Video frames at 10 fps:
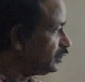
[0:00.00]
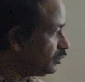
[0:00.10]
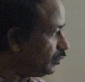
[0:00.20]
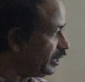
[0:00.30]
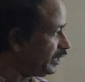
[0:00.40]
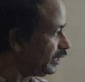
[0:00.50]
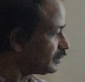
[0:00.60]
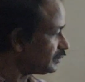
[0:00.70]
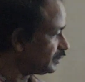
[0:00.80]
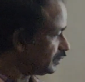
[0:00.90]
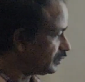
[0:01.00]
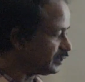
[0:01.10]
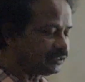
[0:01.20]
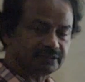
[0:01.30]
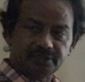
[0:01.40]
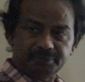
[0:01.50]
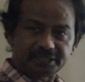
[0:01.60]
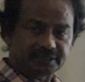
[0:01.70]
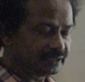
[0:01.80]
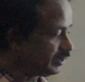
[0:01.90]
So dx, that will give
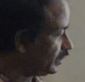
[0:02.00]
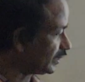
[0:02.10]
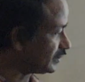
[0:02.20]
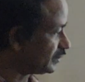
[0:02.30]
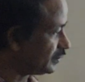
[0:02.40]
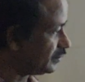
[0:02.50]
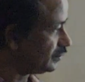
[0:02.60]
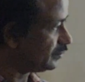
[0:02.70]
me x.